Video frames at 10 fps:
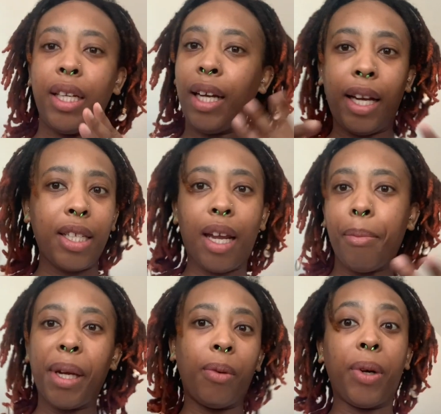i just gotta
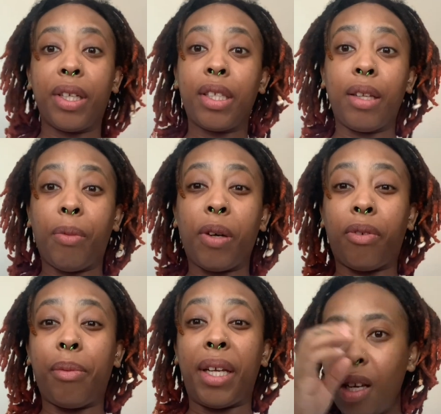make it work until it worked
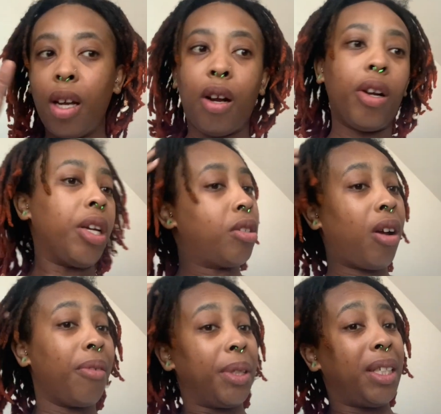for me okay so
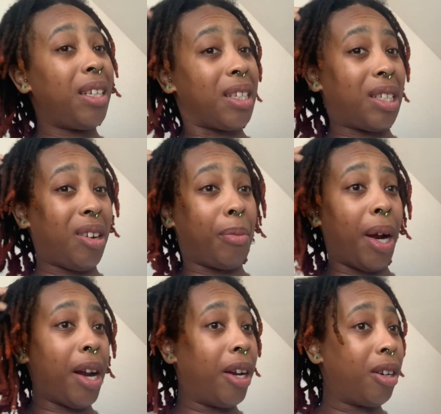i really need to start
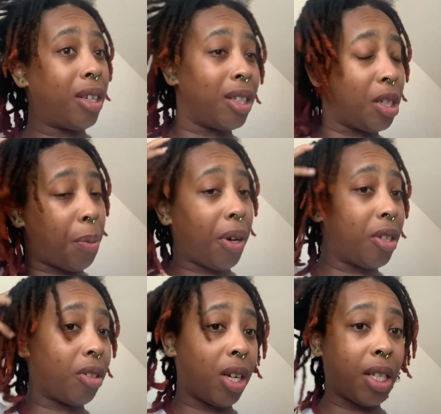my hair because this part
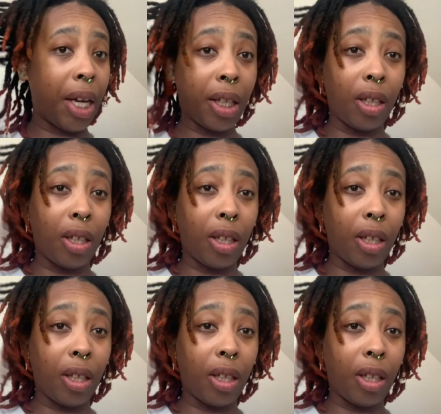is gonna take the